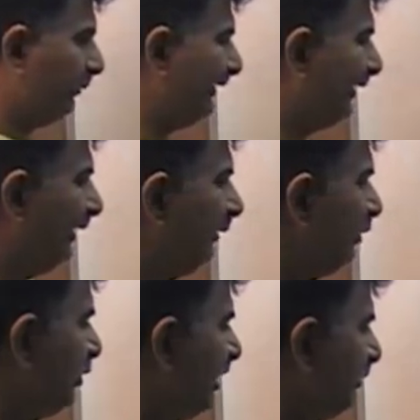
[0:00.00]
basically
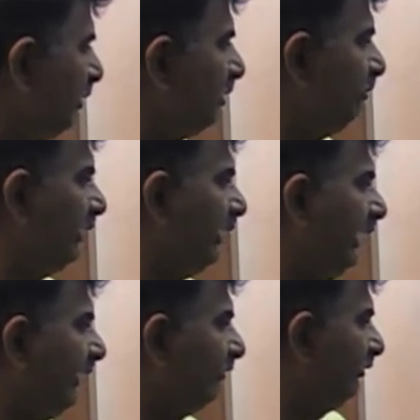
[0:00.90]
you want me to compare
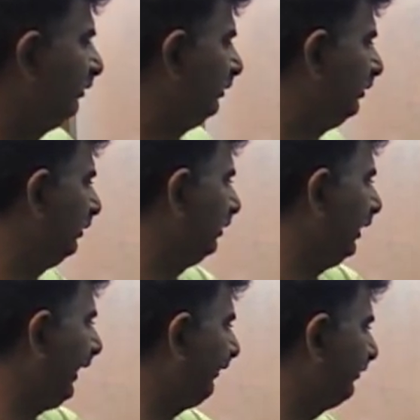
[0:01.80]

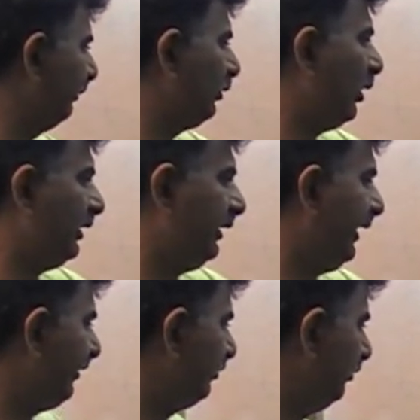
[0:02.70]
some quantity x